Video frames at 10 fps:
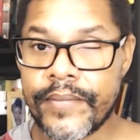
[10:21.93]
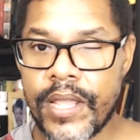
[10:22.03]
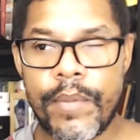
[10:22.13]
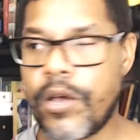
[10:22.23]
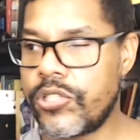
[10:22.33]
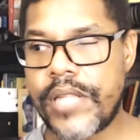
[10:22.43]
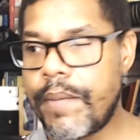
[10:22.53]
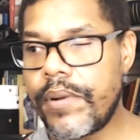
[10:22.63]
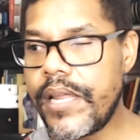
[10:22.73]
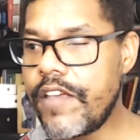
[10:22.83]
Because they
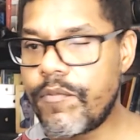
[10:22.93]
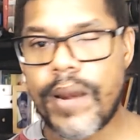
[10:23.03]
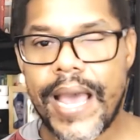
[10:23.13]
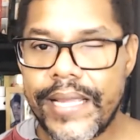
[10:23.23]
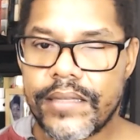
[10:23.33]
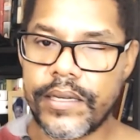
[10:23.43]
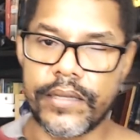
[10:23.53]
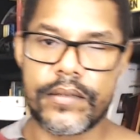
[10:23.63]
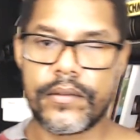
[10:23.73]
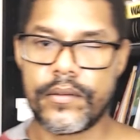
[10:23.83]
believe blindly.
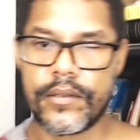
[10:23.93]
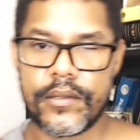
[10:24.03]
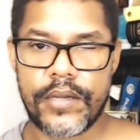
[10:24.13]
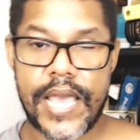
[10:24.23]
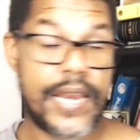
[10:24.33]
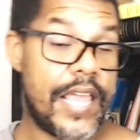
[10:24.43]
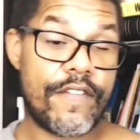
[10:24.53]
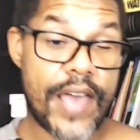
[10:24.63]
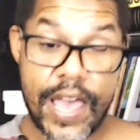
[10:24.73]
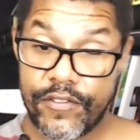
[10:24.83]
And if
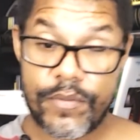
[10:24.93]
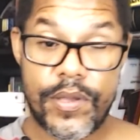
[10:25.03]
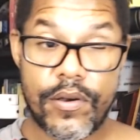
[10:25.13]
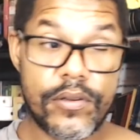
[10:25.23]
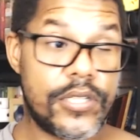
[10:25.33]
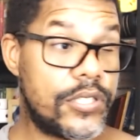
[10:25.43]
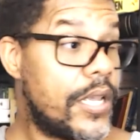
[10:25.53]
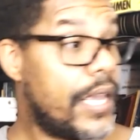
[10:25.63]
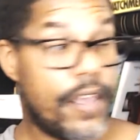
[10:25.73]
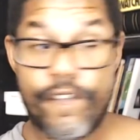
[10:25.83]
I have to be honest,
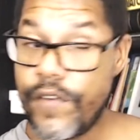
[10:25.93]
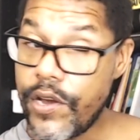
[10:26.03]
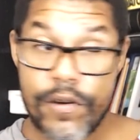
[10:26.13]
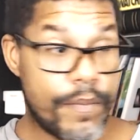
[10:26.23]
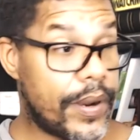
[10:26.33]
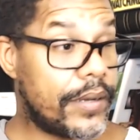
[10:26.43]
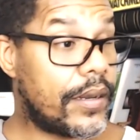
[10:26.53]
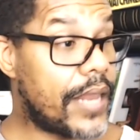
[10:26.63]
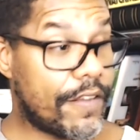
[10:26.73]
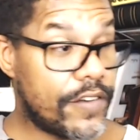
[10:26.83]
if we compare the
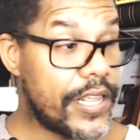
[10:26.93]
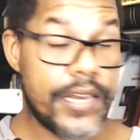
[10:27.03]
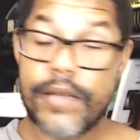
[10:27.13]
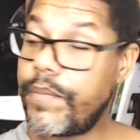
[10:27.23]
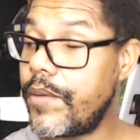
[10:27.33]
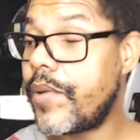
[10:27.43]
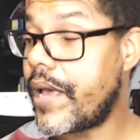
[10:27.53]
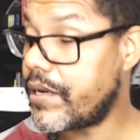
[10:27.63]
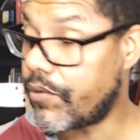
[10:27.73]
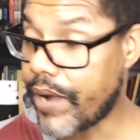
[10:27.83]
left-leaning people and
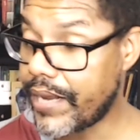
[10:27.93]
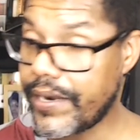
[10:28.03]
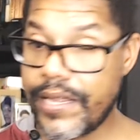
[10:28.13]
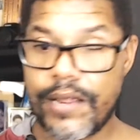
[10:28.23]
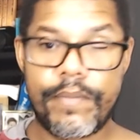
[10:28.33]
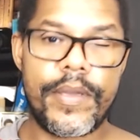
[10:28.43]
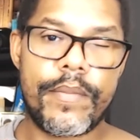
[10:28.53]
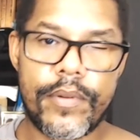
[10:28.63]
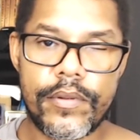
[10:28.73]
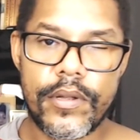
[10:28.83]
the right-leaning
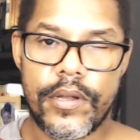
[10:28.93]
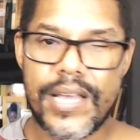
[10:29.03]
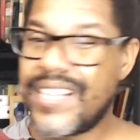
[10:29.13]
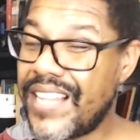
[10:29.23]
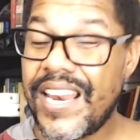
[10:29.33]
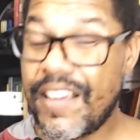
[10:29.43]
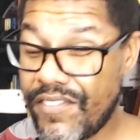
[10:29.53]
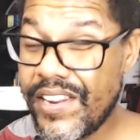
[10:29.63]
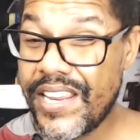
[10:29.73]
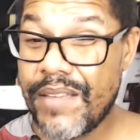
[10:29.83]
people, the
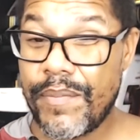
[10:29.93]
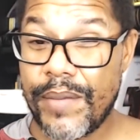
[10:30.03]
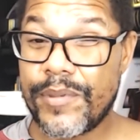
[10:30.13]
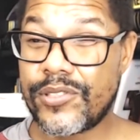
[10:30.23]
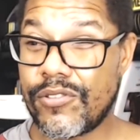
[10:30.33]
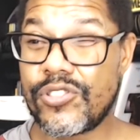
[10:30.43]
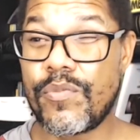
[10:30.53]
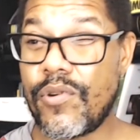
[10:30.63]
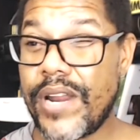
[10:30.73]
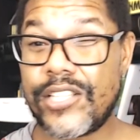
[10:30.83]
left-leaning people sounds
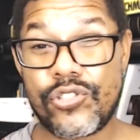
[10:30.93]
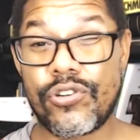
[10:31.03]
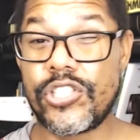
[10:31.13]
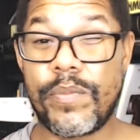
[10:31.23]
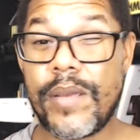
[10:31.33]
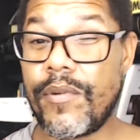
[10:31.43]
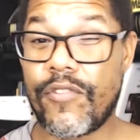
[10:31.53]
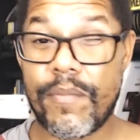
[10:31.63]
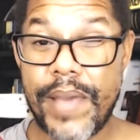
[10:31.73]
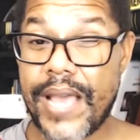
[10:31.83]
more like church people from
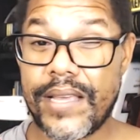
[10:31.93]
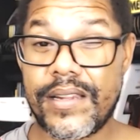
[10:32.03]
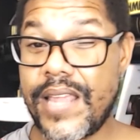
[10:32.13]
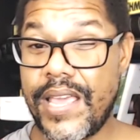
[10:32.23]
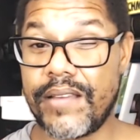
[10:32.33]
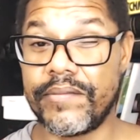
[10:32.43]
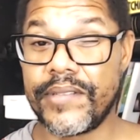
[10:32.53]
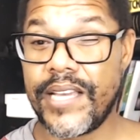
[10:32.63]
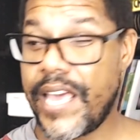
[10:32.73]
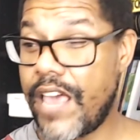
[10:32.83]
back in the day.
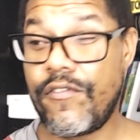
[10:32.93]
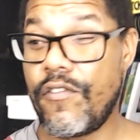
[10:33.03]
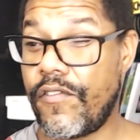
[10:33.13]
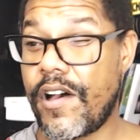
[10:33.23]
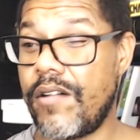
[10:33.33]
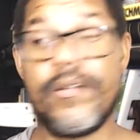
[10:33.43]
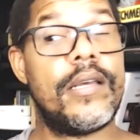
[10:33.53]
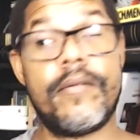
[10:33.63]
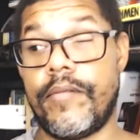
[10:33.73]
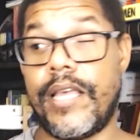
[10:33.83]
If you fell,
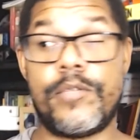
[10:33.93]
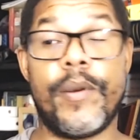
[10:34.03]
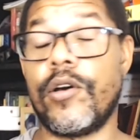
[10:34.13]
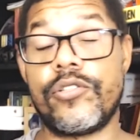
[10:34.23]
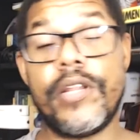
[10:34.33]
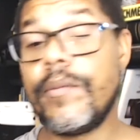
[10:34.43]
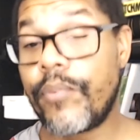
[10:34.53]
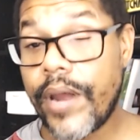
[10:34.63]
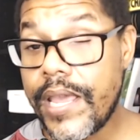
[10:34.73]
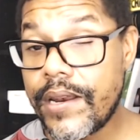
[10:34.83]
it's because you didn't
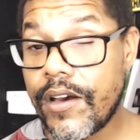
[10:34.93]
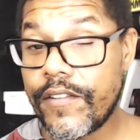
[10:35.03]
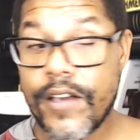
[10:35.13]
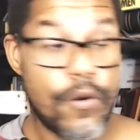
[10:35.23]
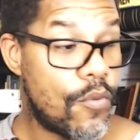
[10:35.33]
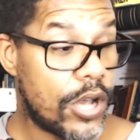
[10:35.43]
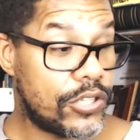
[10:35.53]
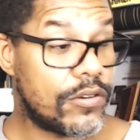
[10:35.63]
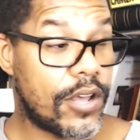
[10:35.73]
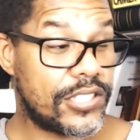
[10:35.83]
pray enough. What?
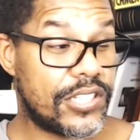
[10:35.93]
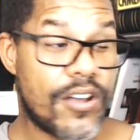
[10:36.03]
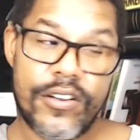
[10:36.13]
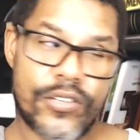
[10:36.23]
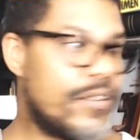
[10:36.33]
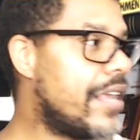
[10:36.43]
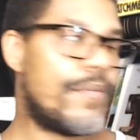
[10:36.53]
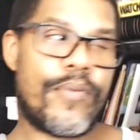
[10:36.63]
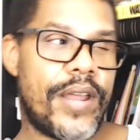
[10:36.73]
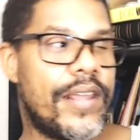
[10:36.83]
You lost your dog? You didn't
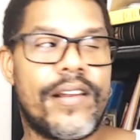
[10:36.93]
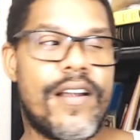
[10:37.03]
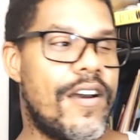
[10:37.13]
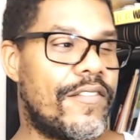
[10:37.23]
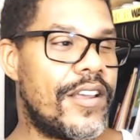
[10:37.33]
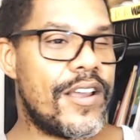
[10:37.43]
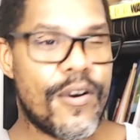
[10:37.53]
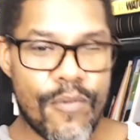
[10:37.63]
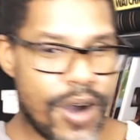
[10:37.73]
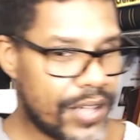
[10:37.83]
pray enough.
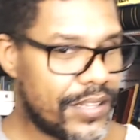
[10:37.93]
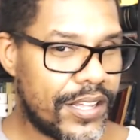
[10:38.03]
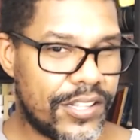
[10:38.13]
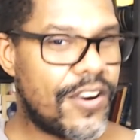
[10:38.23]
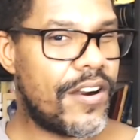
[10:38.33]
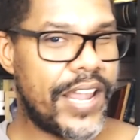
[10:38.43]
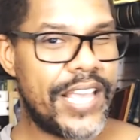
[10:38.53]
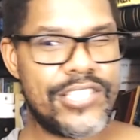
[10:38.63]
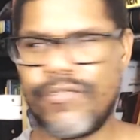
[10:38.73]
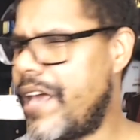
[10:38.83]
What? The car
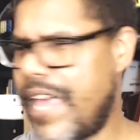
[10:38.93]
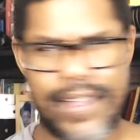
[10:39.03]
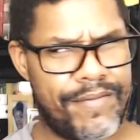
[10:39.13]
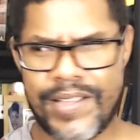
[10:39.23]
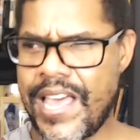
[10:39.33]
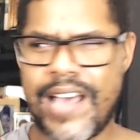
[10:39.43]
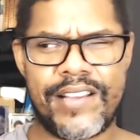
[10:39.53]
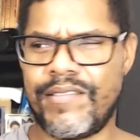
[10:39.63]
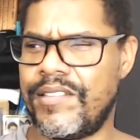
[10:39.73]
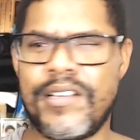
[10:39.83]
hit you? Yeah,
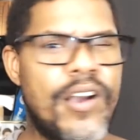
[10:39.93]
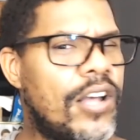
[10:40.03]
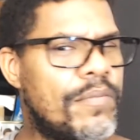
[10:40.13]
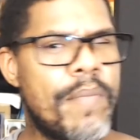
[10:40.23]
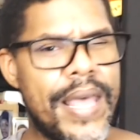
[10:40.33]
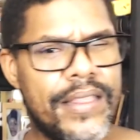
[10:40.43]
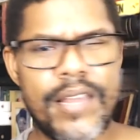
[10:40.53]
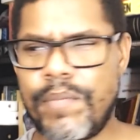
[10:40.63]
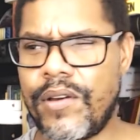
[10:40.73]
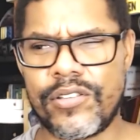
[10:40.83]
God meant it
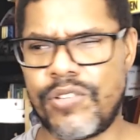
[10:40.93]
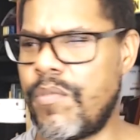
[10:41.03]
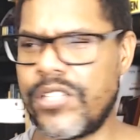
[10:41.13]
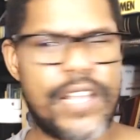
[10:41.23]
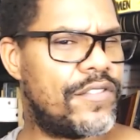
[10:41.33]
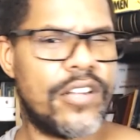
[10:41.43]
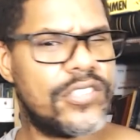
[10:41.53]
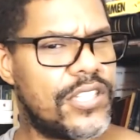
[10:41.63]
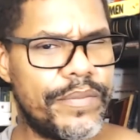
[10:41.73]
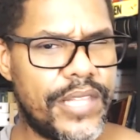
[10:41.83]
because you must have done
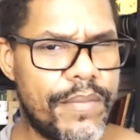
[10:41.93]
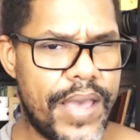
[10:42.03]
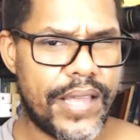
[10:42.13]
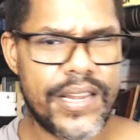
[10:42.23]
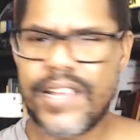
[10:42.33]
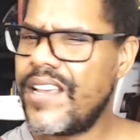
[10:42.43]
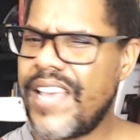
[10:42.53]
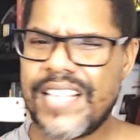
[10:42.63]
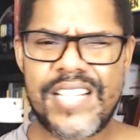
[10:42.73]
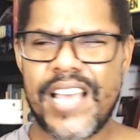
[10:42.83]
something bad.
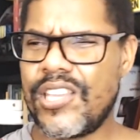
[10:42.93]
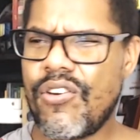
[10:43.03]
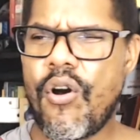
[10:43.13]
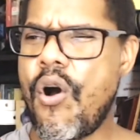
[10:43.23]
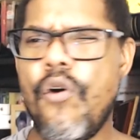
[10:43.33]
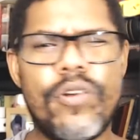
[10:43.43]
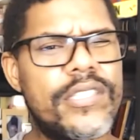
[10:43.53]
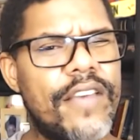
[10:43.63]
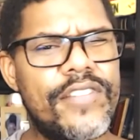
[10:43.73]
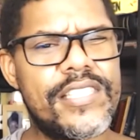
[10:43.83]
It's like you always
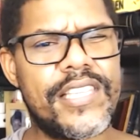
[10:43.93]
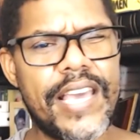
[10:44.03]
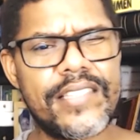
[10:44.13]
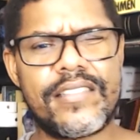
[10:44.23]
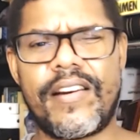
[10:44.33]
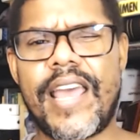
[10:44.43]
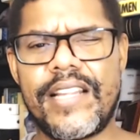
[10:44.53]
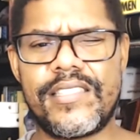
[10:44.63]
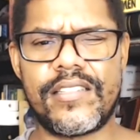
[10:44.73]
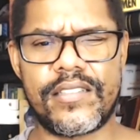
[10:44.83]
have these gangster
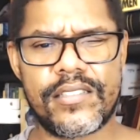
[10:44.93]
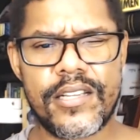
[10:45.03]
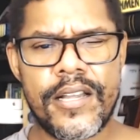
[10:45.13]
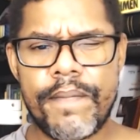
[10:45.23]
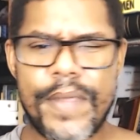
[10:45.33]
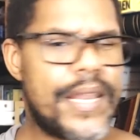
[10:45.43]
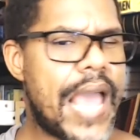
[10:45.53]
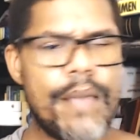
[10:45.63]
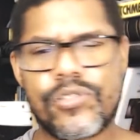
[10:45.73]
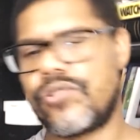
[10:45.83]
answers. And
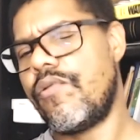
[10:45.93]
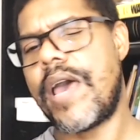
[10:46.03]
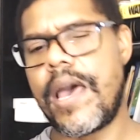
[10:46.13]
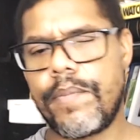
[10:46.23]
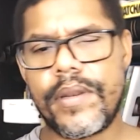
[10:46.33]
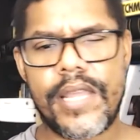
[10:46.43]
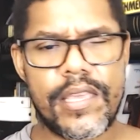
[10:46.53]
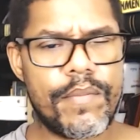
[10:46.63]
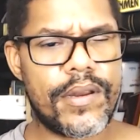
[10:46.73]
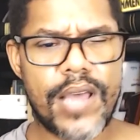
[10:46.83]
I'm so happy Nicki
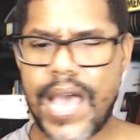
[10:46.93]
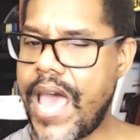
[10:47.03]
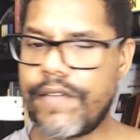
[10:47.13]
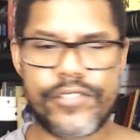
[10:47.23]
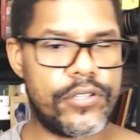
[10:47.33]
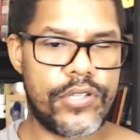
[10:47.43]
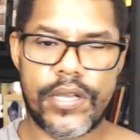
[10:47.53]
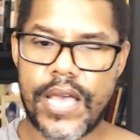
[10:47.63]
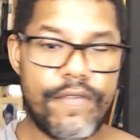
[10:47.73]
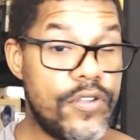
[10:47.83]
Minaj,
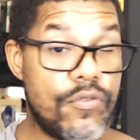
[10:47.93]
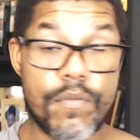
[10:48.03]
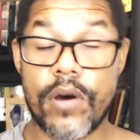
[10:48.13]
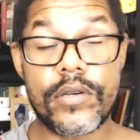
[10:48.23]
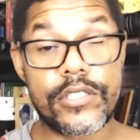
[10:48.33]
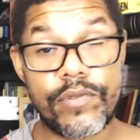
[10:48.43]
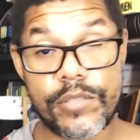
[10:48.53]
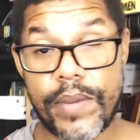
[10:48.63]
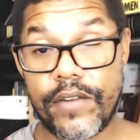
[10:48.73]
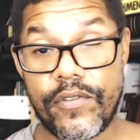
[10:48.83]
I have a humongous
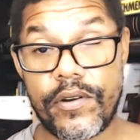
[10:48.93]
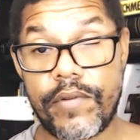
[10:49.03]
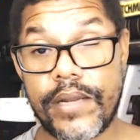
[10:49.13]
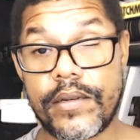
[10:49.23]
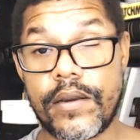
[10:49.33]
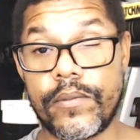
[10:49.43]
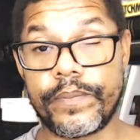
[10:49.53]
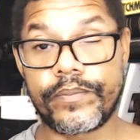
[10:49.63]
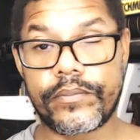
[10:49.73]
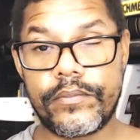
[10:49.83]
respect for her right now.
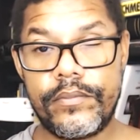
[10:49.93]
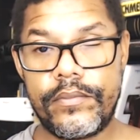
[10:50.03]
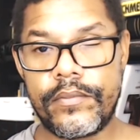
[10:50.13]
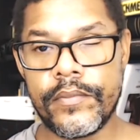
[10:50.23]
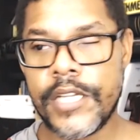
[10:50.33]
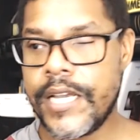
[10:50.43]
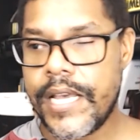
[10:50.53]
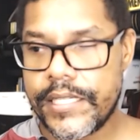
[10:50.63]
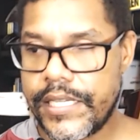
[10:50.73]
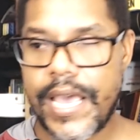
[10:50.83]

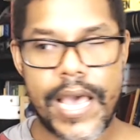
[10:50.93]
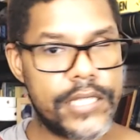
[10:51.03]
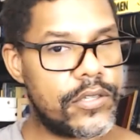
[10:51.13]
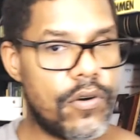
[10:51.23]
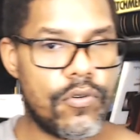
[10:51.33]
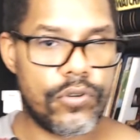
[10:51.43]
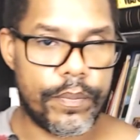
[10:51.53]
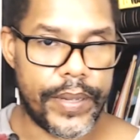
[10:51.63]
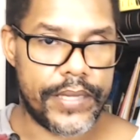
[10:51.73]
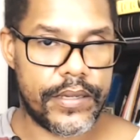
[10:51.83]
She has her own
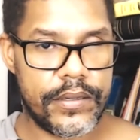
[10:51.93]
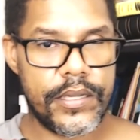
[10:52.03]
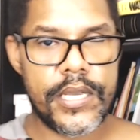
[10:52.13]
opinion.